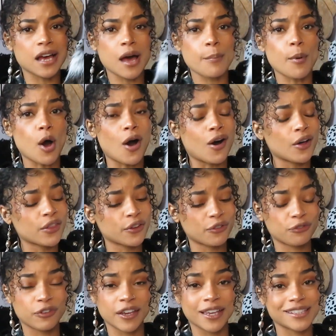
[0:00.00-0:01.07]
up all the
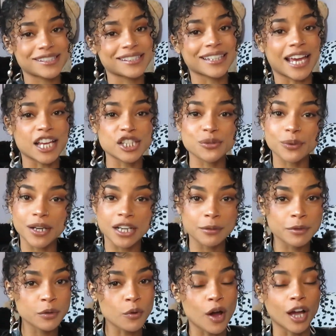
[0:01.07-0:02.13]
fits. Yes, we're going to
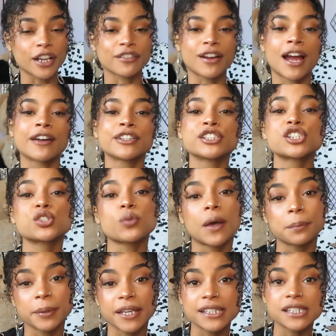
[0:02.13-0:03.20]
be walking around in
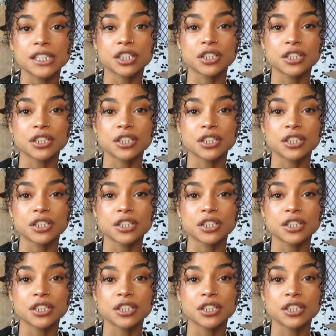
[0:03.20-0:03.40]
sweatpants